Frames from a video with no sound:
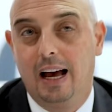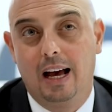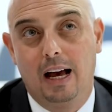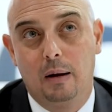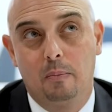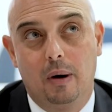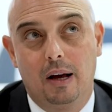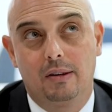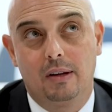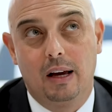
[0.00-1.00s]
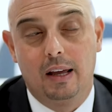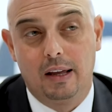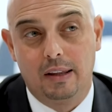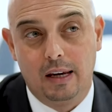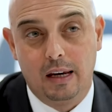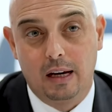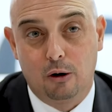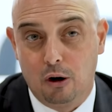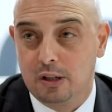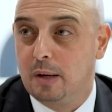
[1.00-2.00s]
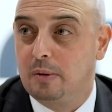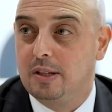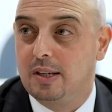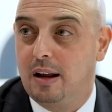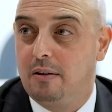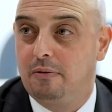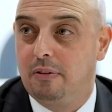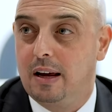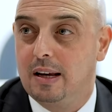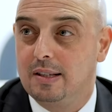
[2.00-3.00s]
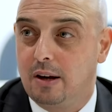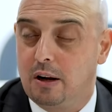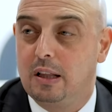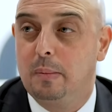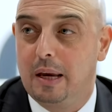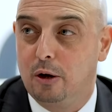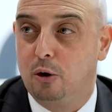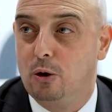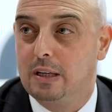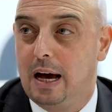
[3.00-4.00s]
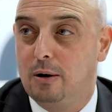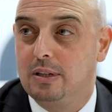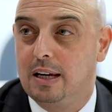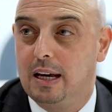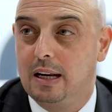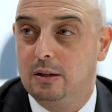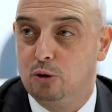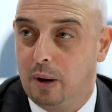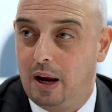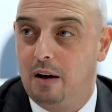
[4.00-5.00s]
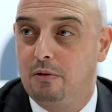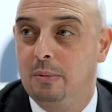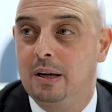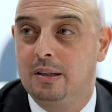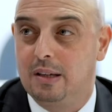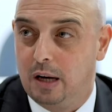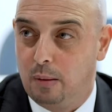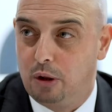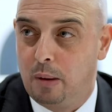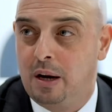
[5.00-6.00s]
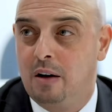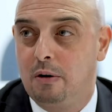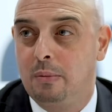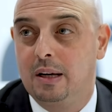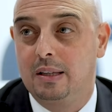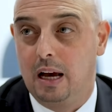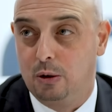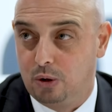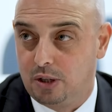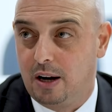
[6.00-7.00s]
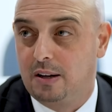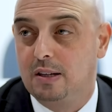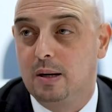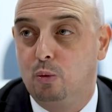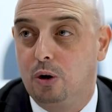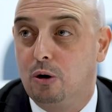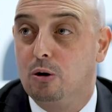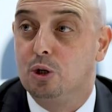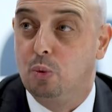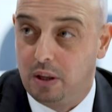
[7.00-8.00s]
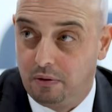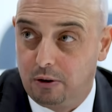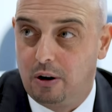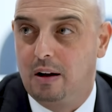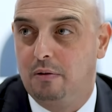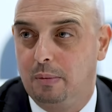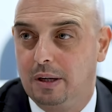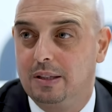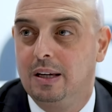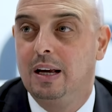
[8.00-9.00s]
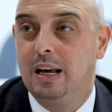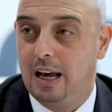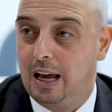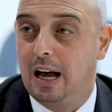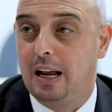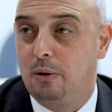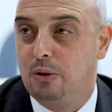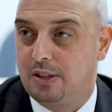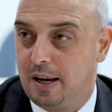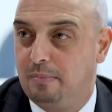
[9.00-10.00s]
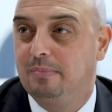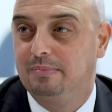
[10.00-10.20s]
but the concept itself is currently being rolled out in Dubai government, in Abu Dhabi government, and we're starting some work also with the federal government around the same.